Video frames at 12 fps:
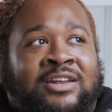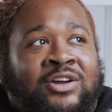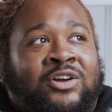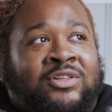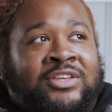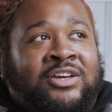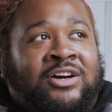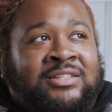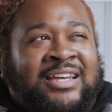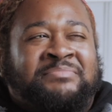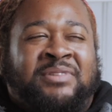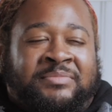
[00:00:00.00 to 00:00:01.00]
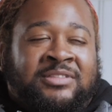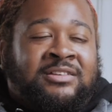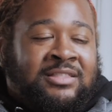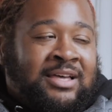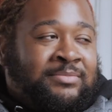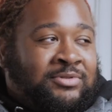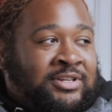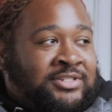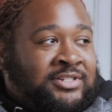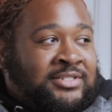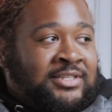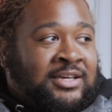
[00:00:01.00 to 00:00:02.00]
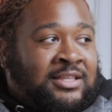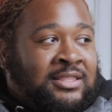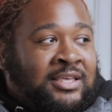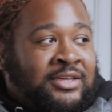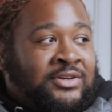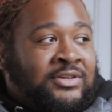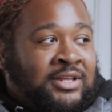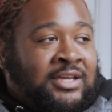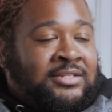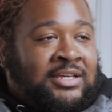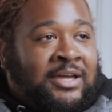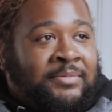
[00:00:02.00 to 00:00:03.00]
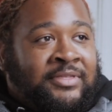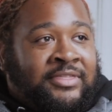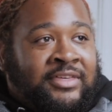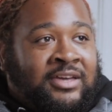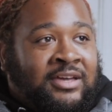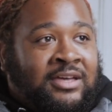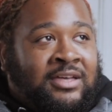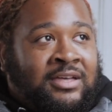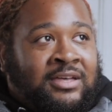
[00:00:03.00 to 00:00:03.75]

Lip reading: kind of early on, like maybe the collaboration is like a later date type of thing.